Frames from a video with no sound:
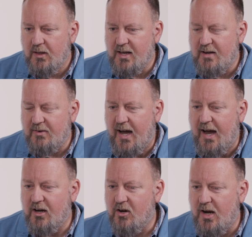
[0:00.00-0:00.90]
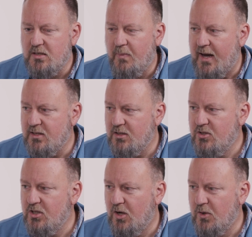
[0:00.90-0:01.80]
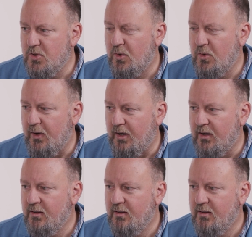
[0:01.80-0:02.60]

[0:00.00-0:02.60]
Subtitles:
kind of a high grace passage. It's one where